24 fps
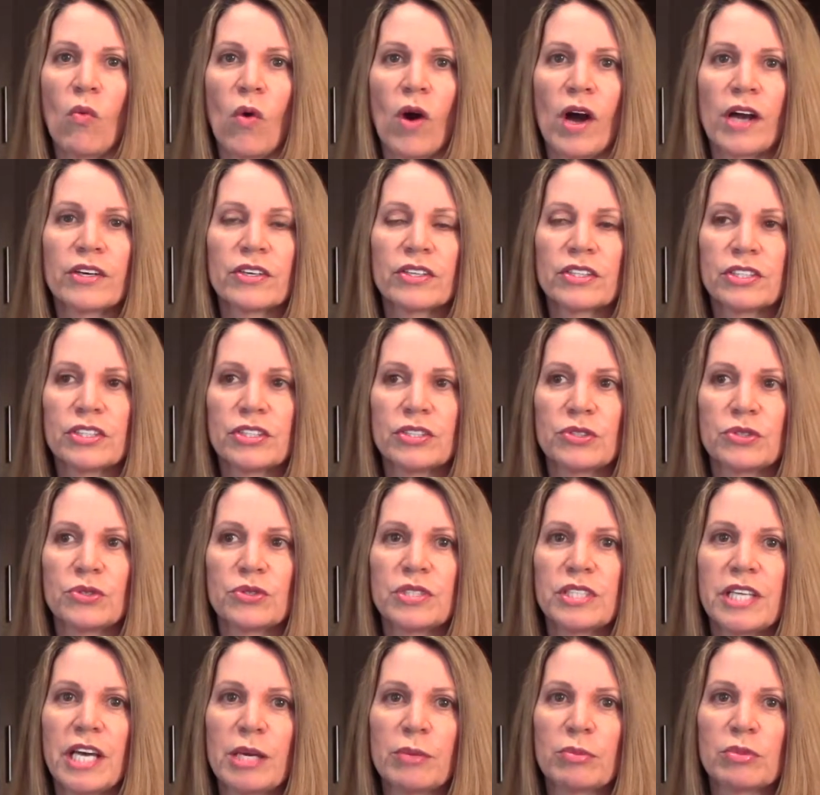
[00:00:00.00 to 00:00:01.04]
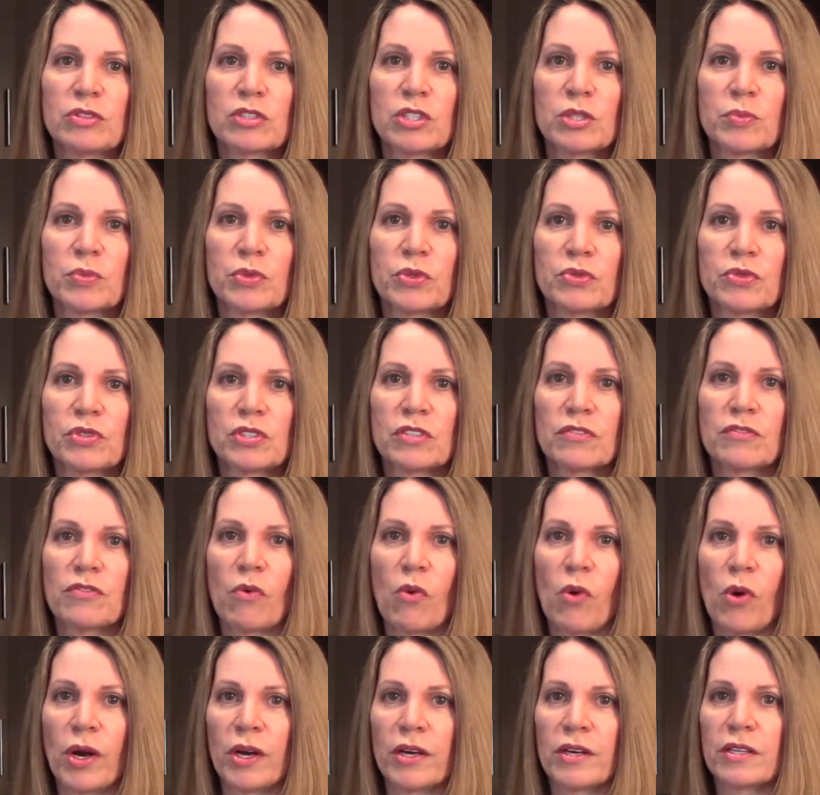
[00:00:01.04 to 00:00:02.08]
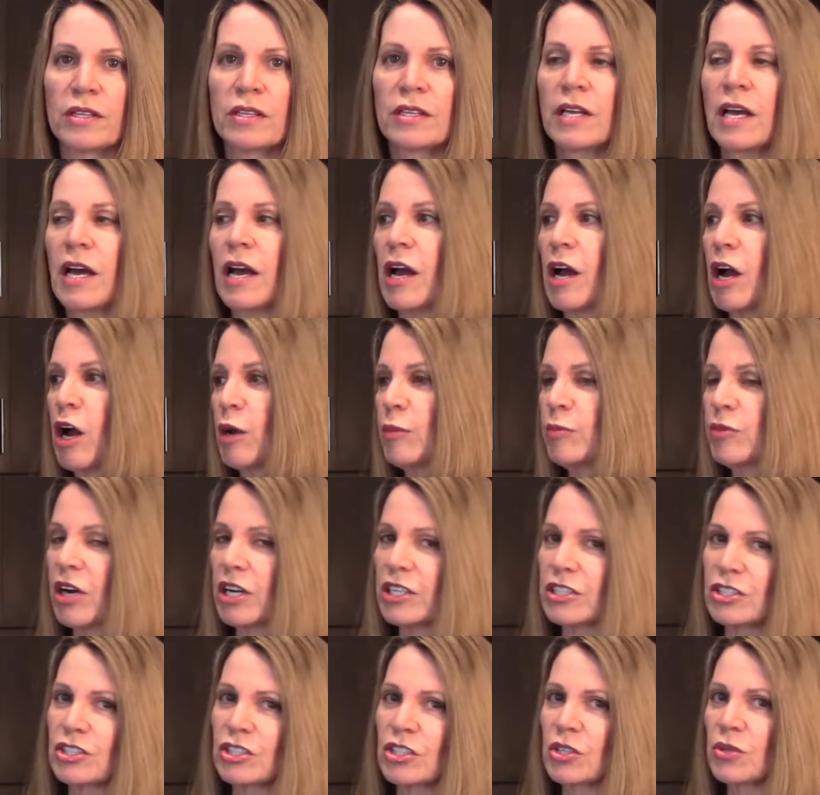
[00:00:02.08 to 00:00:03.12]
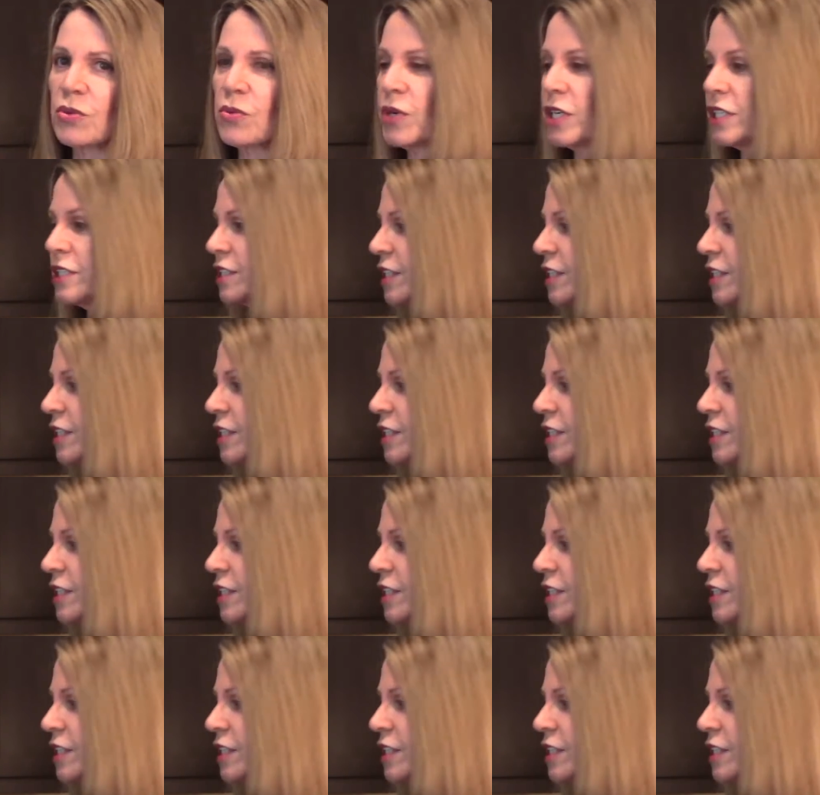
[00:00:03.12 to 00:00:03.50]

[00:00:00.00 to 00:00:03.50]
1 or 2 tablespoons of oil. I'm not sure which,